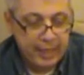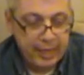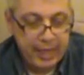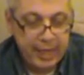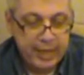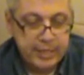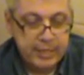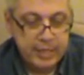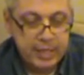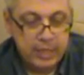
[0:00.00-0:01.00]

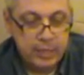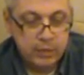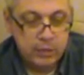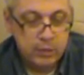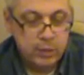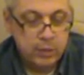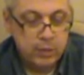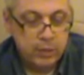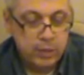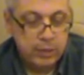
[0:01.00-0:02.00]
and uh,
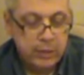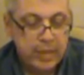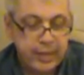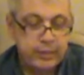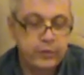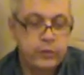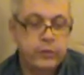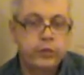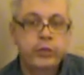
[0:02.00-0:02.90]
so you had to